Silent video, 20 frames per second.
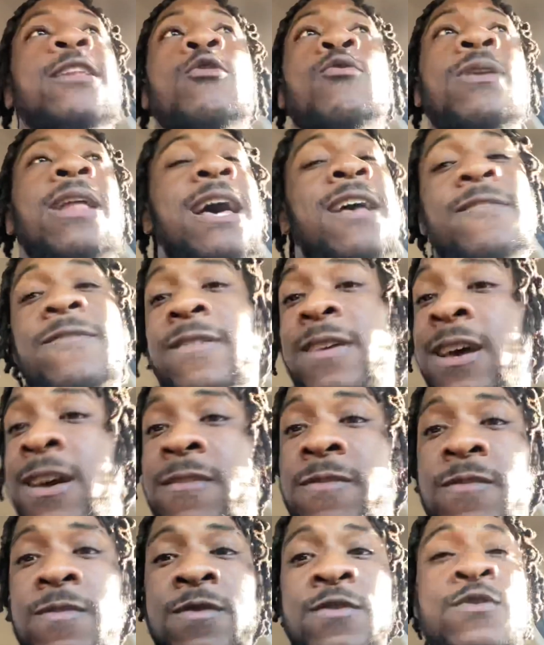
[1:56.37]
don't last
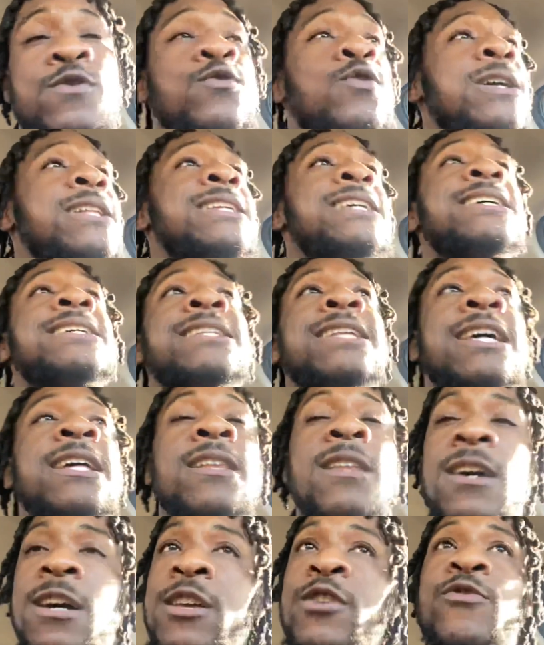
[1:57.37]
forever. So at the end of the day,
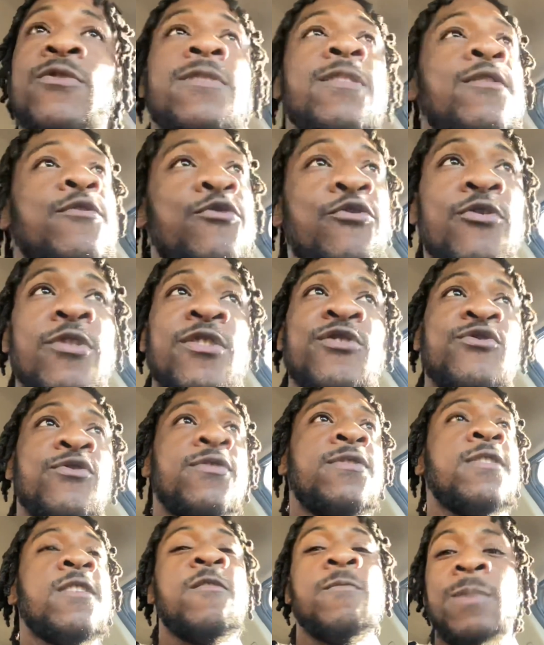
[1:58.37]
love yourself, trust
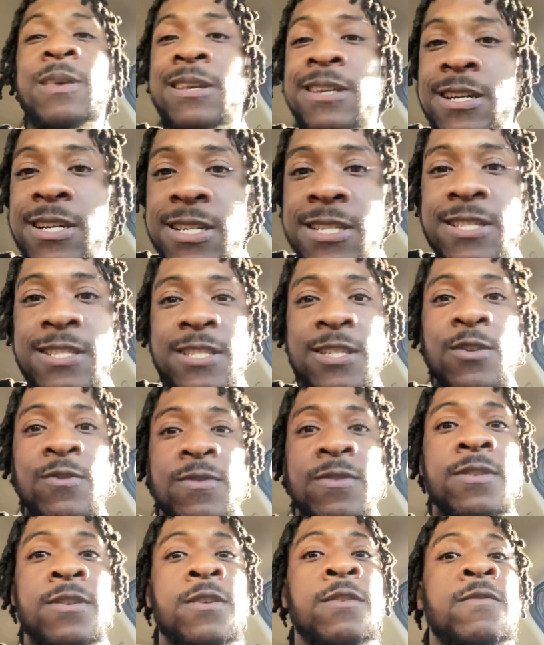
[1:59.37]
yourself, be good to
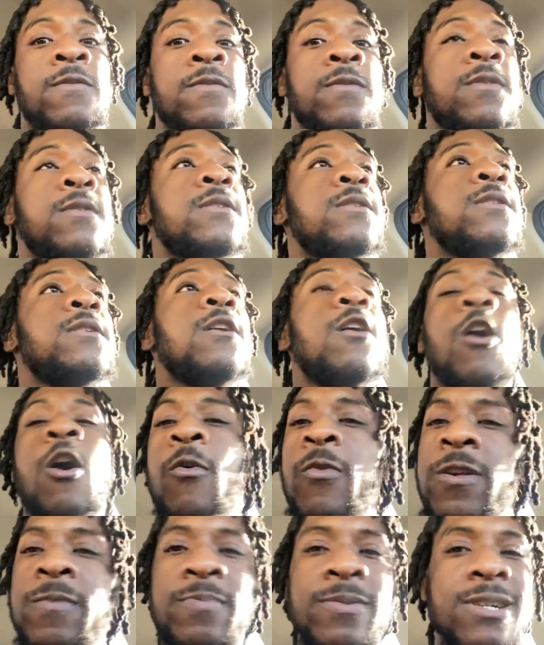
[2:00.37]
yourself.
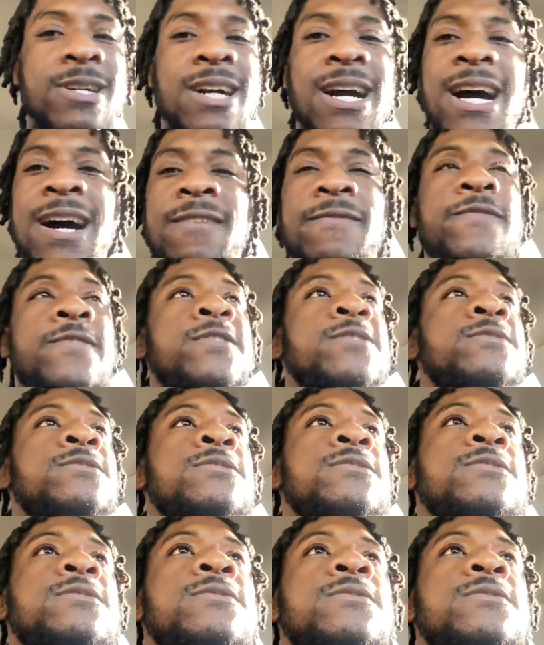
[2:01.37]
Always put God first.